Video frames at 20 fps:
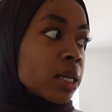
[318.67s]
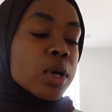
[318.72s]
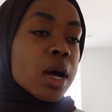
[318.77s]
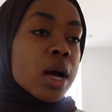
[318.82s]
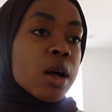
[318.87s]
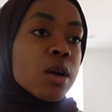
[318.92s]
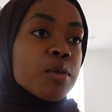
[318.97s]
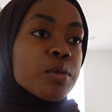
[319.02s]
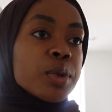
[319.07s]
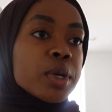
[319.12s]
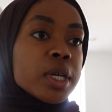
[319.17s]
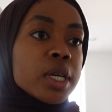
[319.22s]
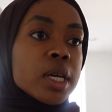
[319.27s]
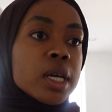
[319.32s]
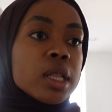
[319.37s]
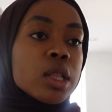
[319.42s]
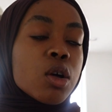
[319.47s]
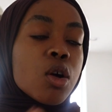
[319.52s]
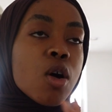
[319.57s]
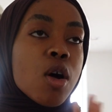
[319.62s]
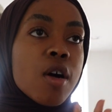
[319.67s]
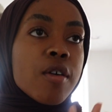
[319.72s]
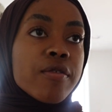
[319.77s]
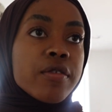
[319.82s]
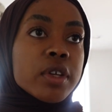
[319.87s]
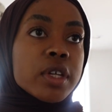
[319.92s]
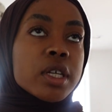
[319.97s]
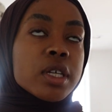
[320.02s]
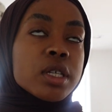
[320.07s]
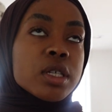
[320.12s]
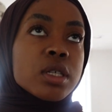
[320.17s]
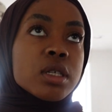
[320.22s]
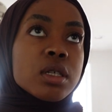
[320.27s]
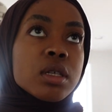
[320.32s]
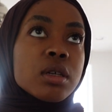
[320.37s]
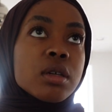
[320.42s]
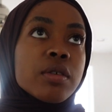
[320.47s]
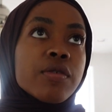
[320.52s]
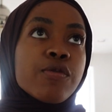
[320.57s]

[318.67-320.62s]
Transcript: So I'll be in the office